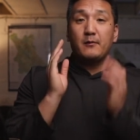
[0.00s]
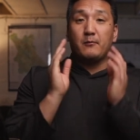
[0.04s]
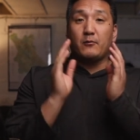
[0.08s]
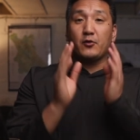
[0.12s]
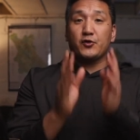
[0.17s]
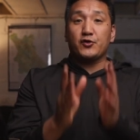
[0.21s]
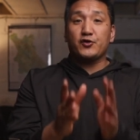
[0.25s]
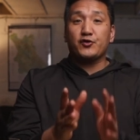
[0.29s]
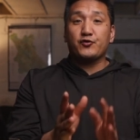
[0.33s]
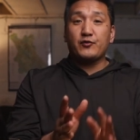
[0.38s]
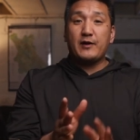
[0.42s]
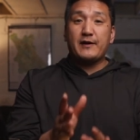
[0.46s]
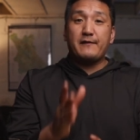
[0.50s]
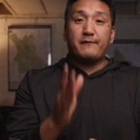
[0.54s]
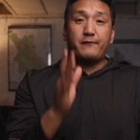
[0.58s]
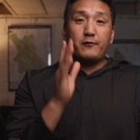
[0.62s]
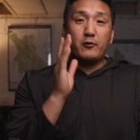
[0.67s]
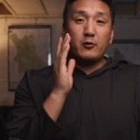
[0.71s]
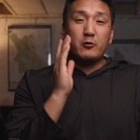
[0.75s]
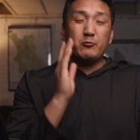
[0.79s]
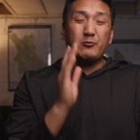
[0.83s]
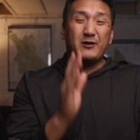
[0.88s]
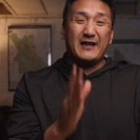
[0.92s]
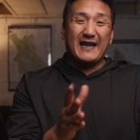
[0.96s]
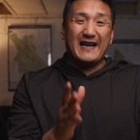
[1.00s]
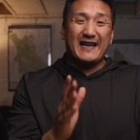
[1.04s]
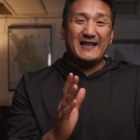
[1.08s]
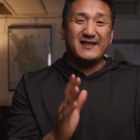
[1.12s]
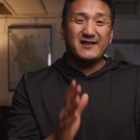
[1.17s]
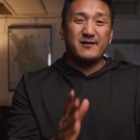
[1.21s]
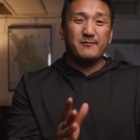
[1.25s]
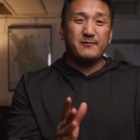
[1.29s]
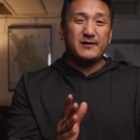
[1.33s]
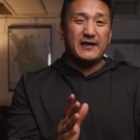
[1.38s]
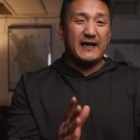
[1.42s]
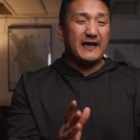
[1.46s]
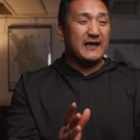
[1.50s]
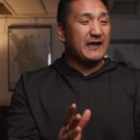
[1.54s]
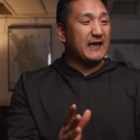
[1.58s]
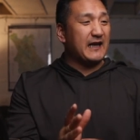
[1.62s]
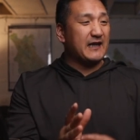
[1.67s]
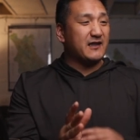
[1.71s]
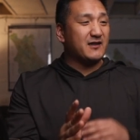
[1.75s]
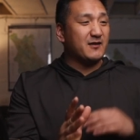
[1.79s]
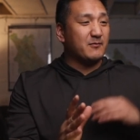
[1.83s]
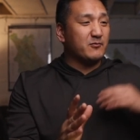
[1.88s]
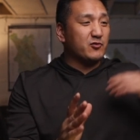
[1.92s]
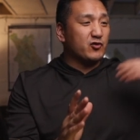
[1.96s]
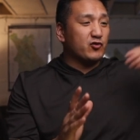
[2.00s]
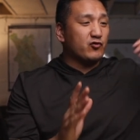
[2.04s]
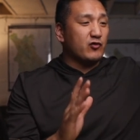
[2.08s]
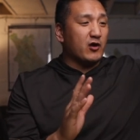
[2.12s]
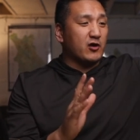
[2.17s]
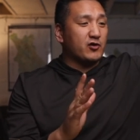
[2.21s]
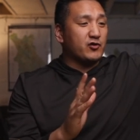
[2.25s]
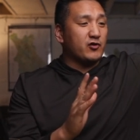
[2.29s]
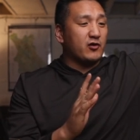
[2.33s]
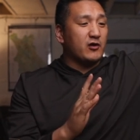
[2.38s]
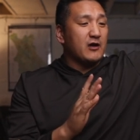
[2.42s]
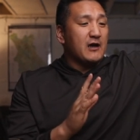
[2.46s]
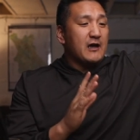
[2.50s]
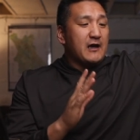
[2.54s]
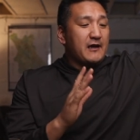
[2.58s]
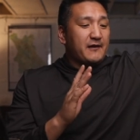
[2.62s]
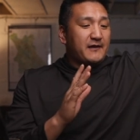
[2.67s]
more straightforward, but has some tannin, had some structure.